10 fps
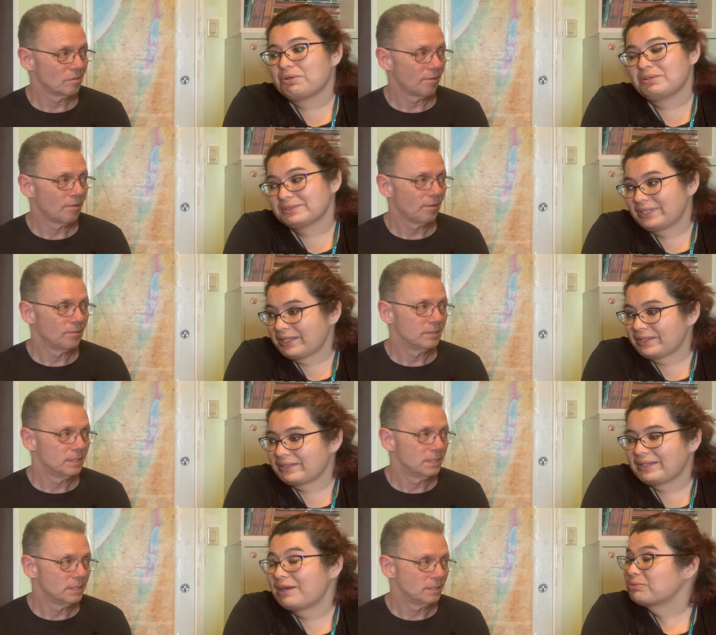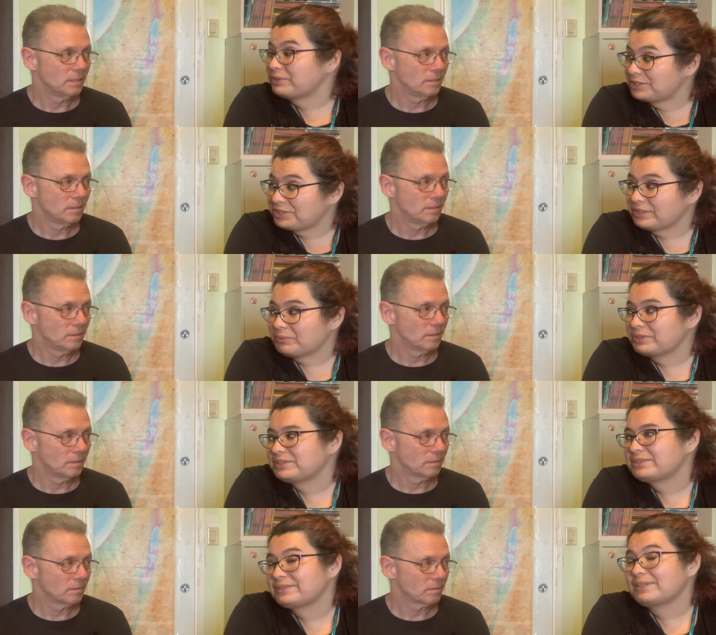Speaker 1: all day and outreaching,
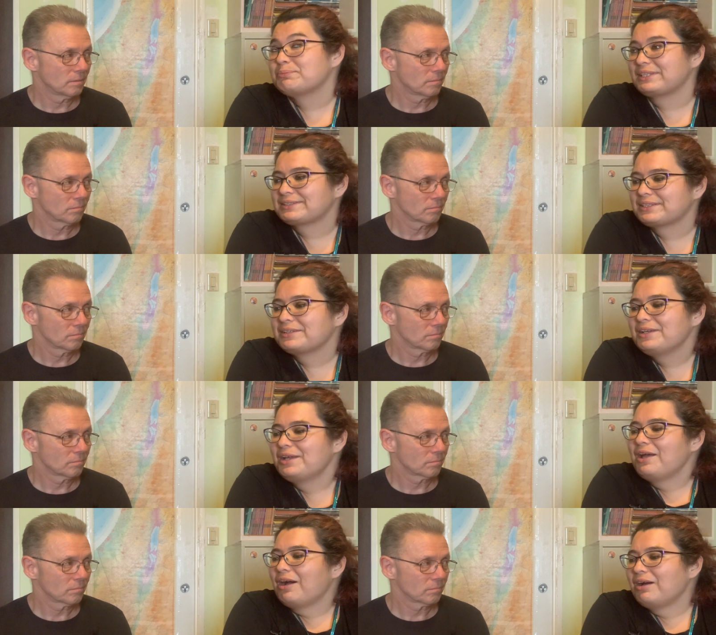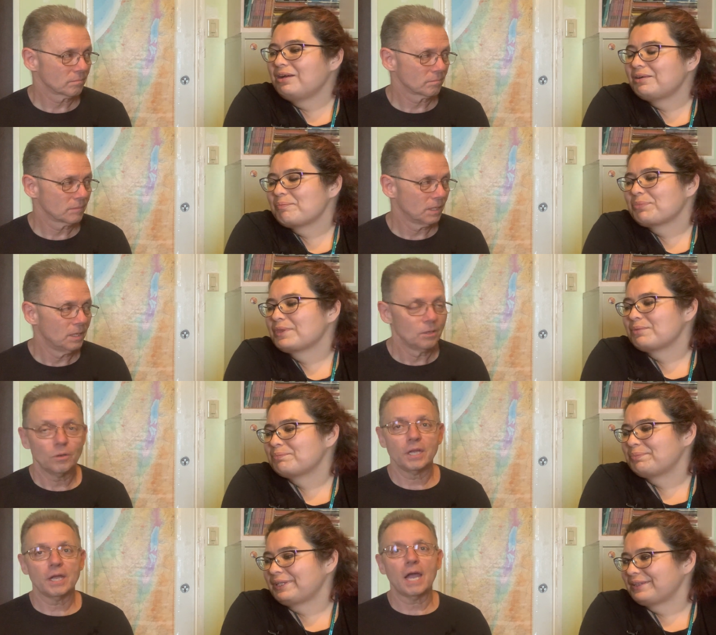which is amazing.
Speaker 2: Um,
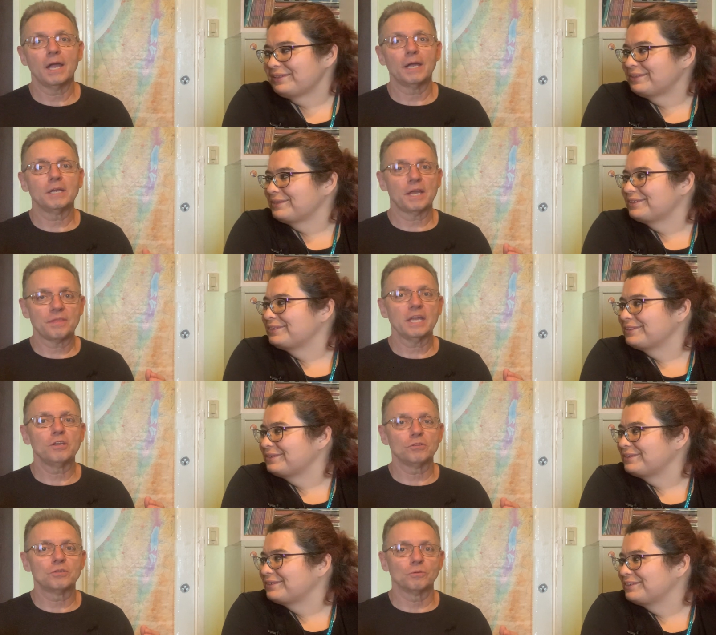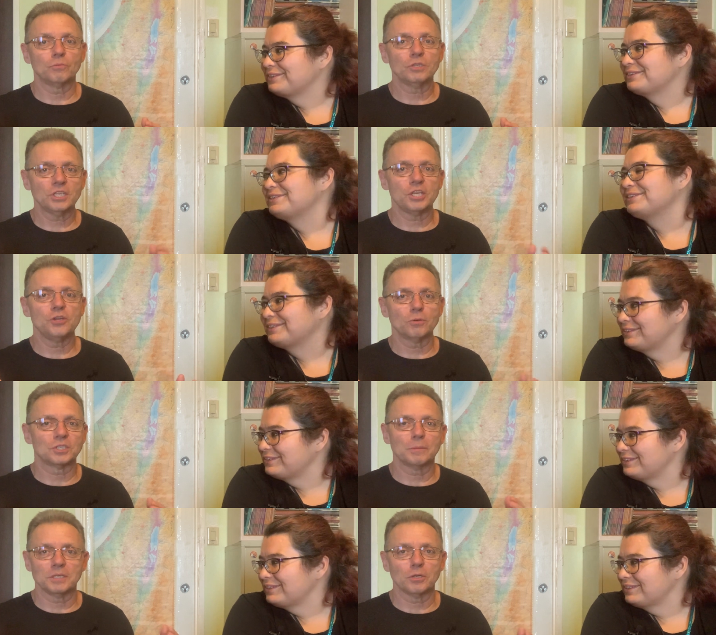well, but yeah, I, I, think you was it you or
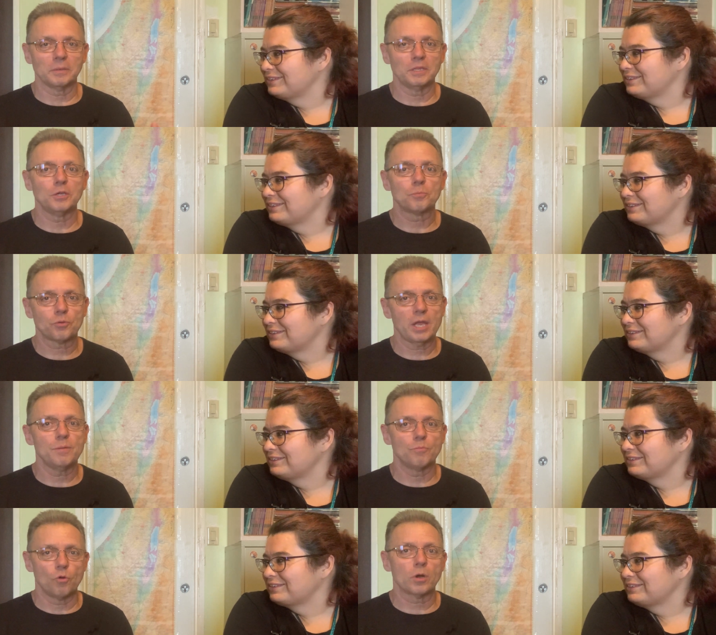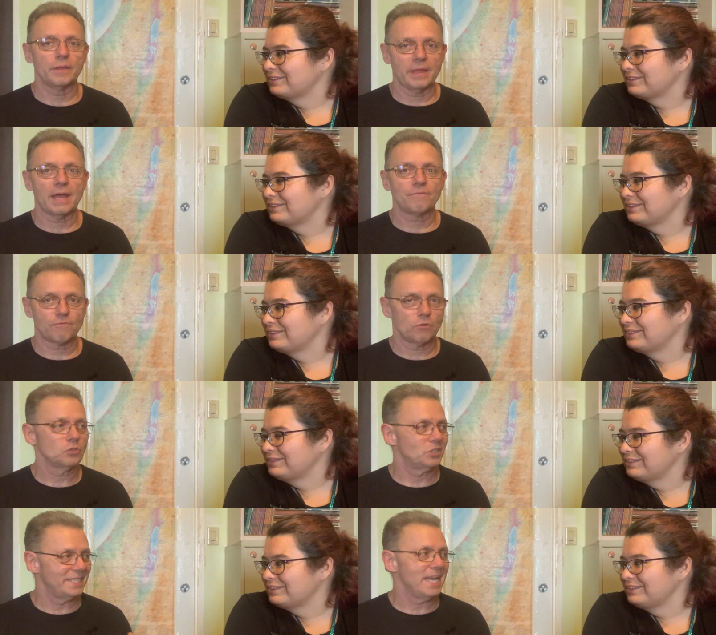somebody told me that you prayed more in that
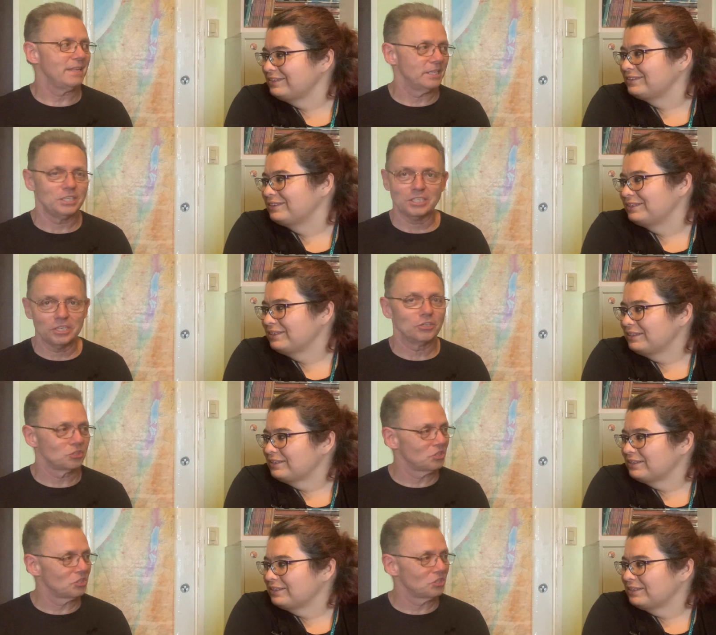first day than you did your